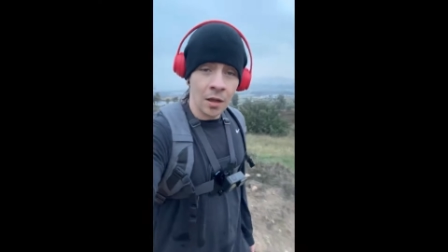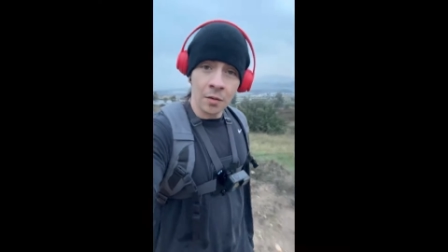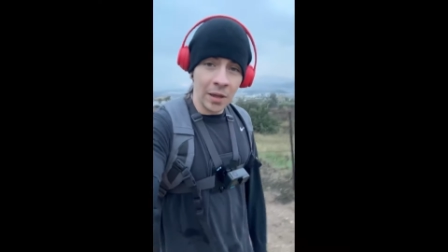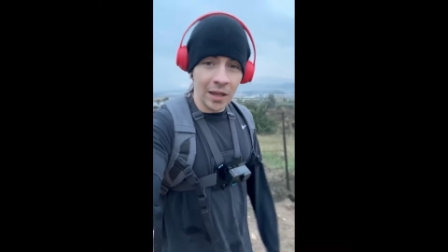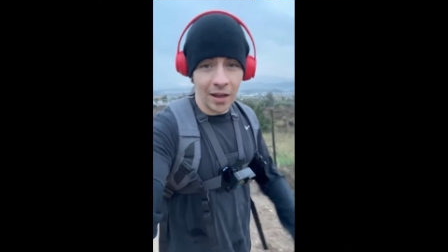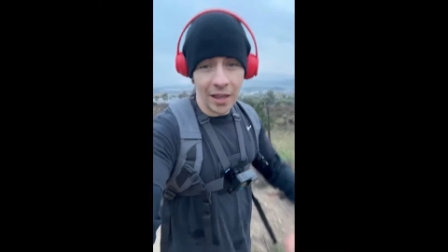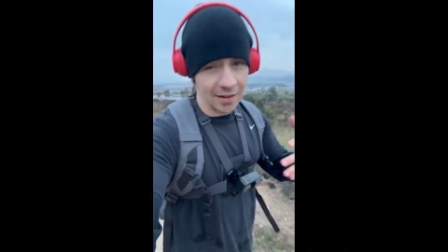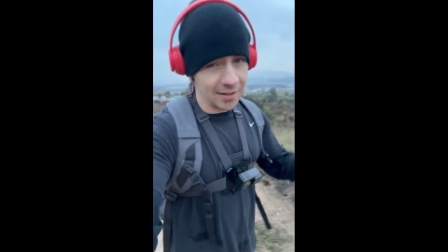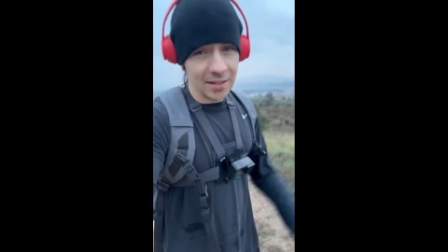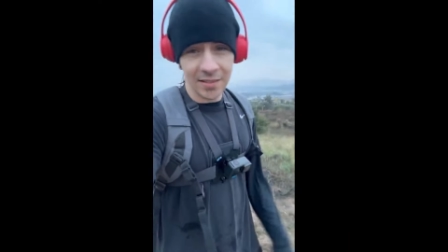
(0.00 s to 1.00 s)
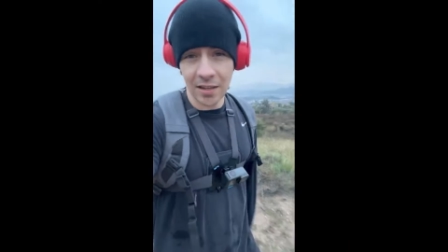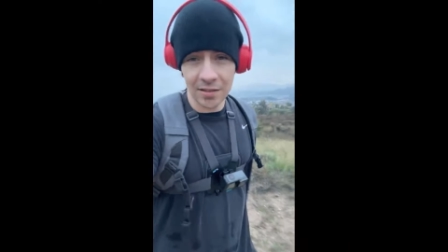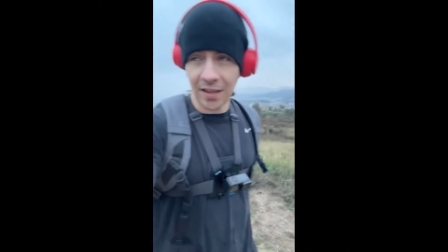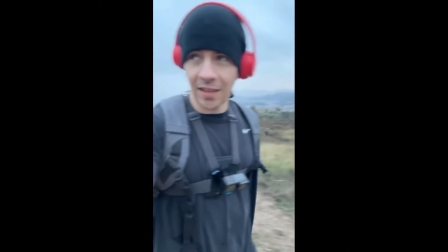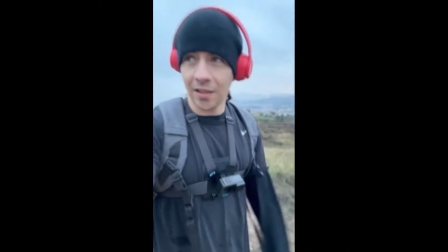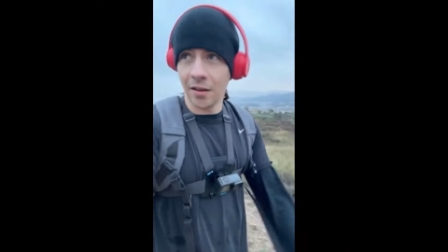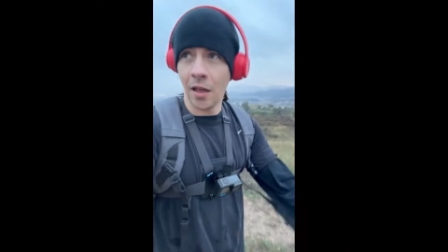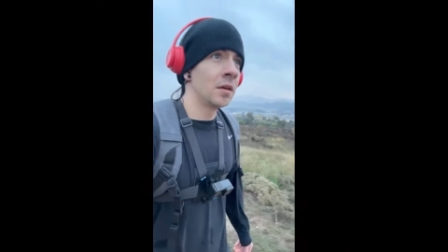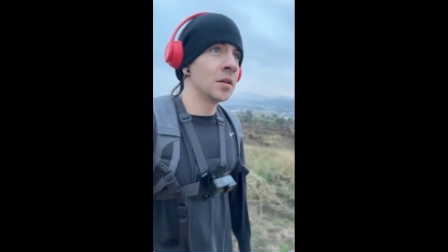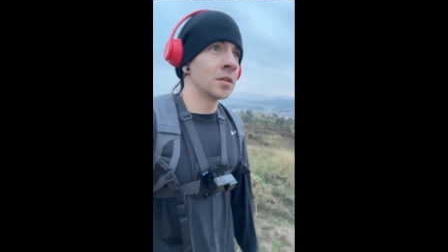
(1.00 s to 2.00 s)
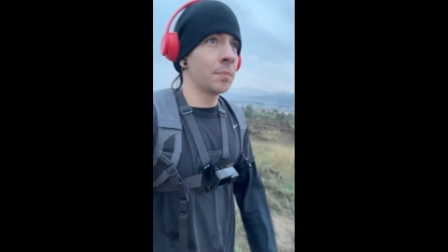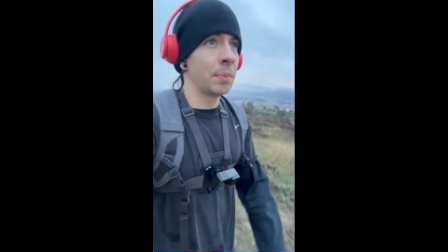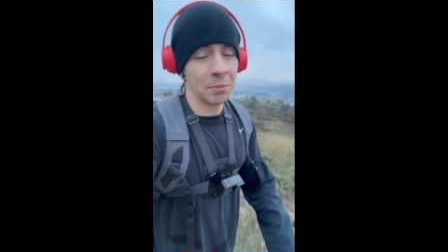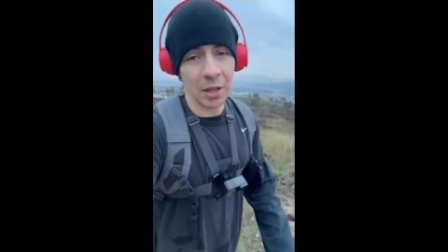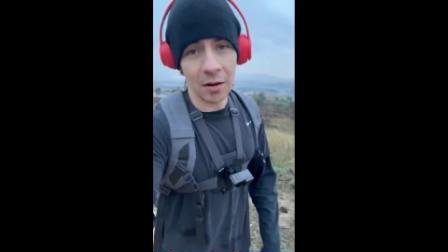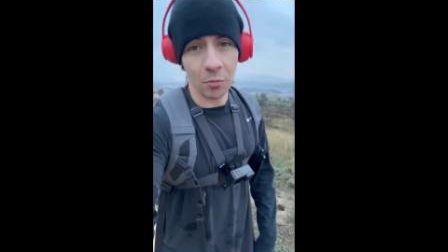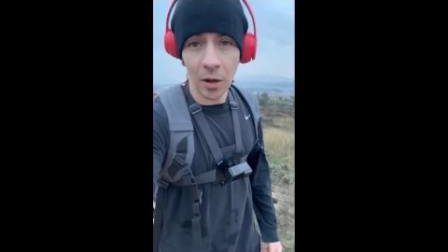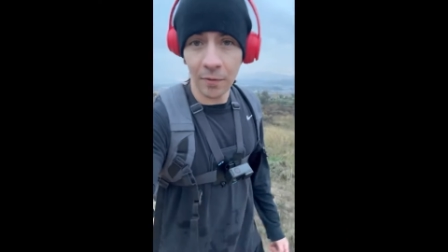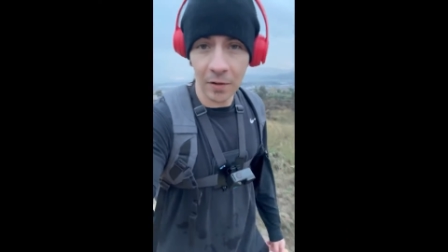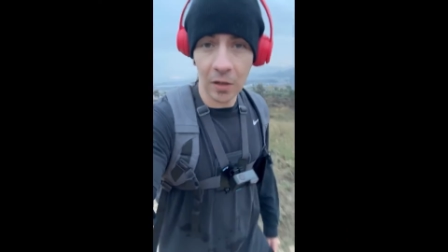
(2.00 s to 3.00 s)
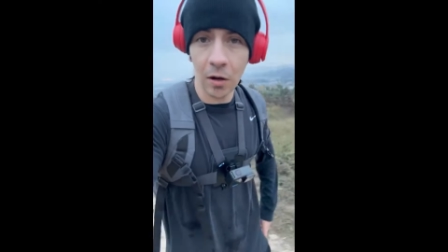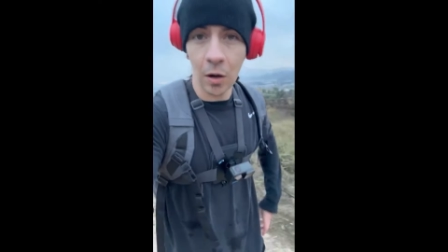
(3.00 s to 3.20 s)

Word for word: Man, I had it easy as a kid some people had it rough, you know?